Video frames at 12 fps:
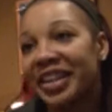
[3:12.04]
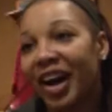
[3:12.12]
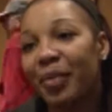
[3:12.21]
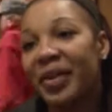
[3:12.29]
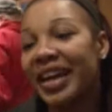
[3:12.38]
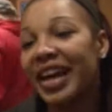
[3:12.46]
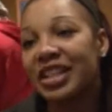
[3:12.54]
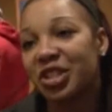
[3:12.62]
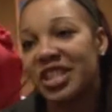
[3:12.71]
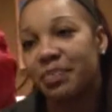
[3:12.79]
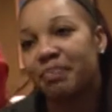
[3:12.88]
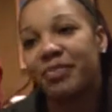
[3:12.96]
coming in and
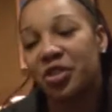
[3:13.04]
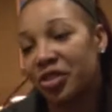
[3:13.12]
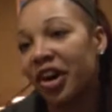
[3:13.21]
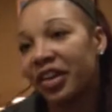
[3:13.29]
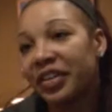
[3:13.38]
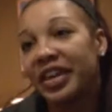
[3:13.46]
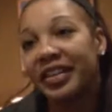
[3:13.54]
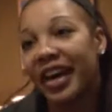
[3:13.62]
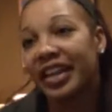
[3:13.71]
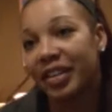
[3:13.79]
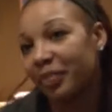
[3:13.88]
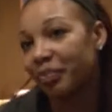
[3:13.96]
just struggling
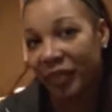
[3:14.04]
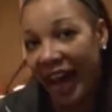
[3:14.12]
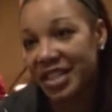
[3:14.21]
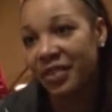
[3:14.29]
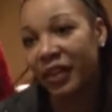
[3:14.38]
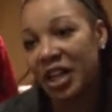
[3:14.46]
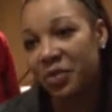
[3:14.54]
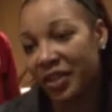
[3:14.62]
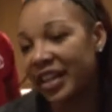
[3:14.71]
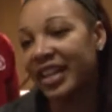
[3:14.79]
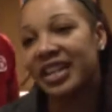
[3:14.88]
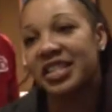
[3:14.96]
like as a freshman,
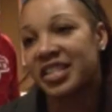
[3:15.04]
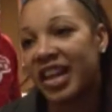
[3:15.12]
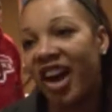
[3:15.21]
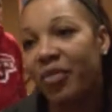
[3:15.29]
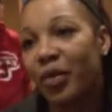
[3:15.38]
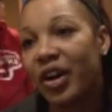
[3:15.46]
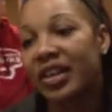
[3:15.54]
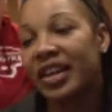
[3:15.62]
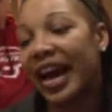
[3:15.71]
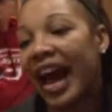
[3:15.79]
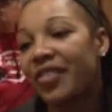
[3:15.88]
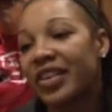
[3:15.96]
and again as a sophomore, and then
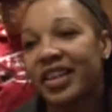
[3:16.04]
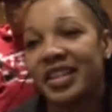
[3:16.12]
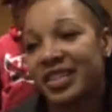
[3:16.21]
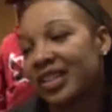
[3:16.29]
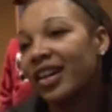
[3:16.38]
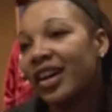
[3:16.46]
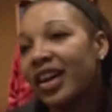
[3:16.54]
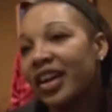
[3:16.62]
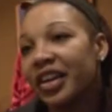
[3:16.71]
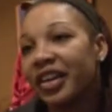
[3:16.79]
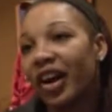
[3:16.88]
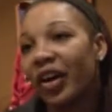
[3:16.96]
having this,
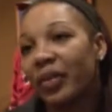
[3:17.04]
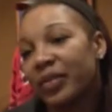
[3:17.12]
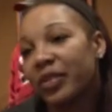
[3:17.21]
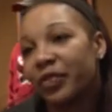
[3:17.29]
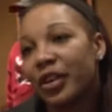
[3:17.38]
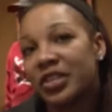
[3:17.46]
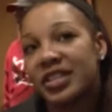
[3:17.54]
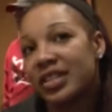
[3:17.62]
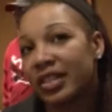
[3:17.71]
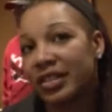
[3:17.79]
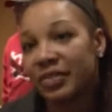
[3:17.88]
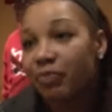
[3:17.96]
you know, the first
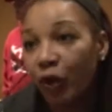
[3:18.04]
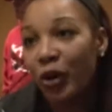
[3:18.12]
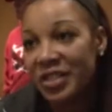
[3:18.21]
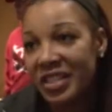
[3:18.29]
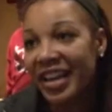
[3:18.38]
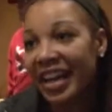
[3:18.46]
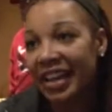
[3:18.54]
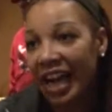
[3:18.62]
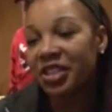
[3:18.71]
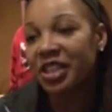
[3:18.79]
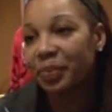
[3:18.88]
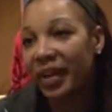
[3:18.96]
full season I can
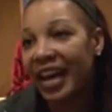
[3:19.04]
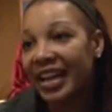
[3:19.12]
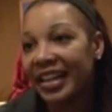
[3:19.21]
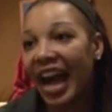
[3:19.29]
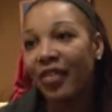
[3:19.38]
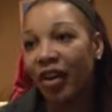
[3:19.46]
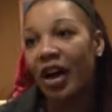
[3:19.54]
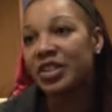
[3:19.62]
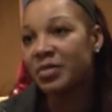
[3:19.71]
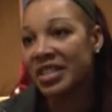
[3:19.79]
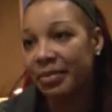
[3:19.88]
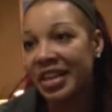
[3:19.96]
actually play, and then having
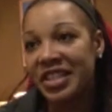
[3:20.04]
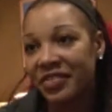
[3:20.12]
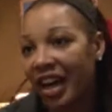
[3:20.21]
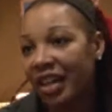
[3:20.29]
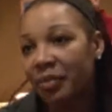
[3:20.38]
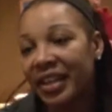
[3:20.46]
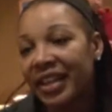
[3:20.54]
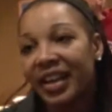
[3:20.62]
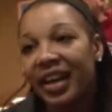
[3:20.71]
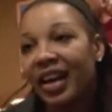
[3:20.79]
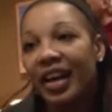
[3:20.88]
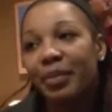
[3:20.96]
awesome teammates around me,
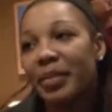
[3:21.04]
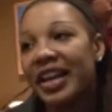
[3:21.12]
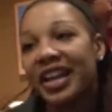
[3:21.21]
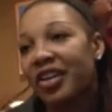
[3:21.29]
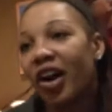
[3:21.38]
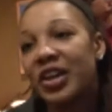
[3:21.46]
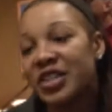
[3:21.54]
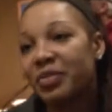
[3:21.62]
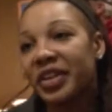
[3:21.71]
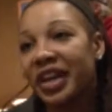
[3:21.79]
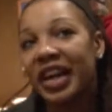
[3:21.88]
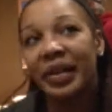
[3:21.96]
made it an awesome
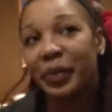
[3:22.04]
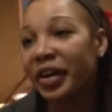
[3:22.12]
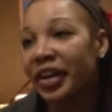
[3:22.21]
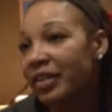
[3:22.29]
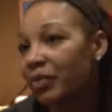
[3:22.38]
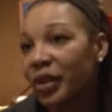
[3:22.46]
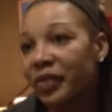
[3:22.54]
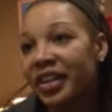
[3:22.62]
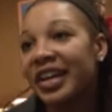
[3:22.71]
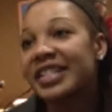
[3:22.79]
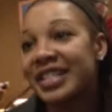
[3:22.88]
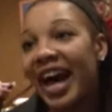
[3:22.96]
year, and we're we're
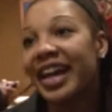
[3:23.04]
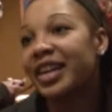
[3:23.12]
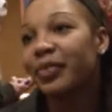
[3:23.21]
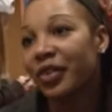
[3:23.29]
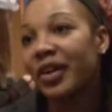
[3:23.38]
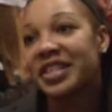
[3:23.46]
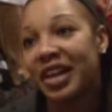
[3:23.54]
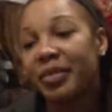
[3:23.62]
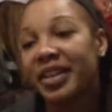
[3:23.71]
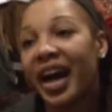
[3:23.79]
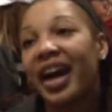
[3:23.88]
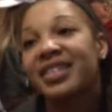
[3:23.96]
really excited for what's
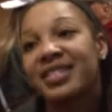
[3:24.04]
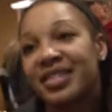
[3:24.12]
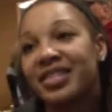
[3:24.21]
coming next.